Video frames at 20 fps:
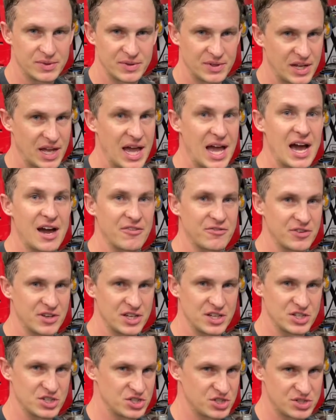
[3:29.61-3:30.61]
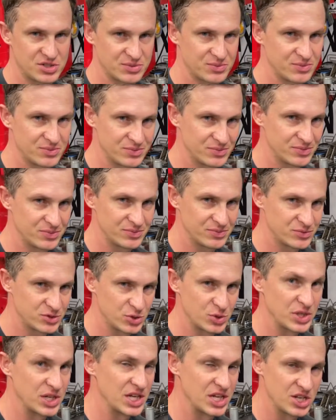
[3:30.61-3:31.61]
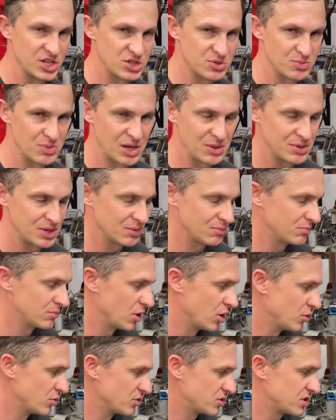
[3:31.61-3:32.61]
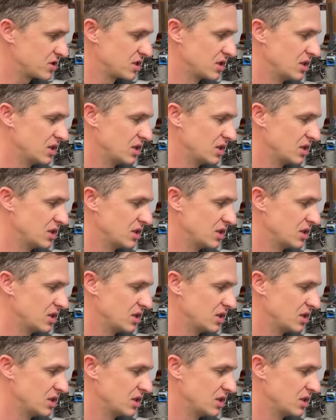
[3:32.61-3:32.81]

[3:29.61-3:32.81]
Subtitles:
a ½ inch to an inch, maybe at most.